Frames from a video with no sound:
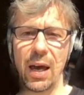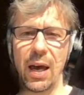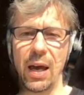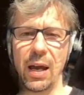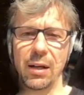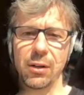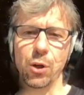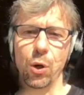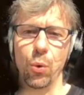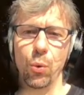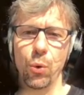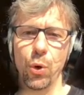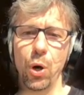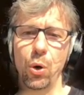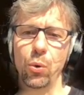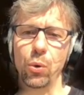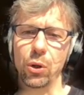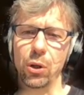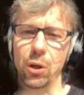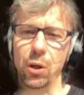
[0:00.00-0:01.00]
and
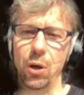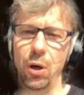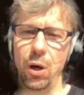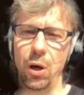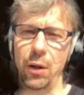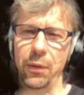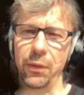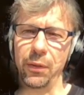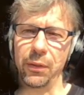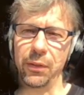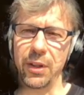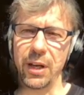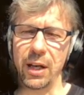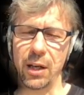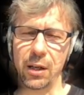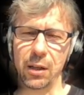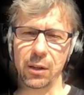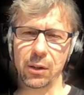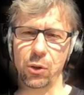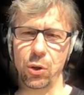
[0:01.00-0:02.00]
roll on
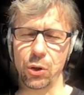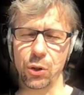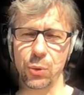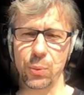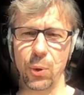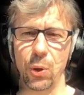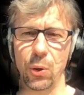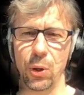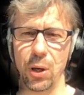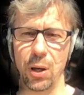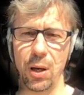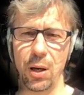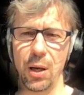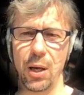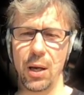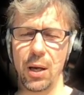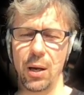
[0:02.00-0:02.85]
their controller,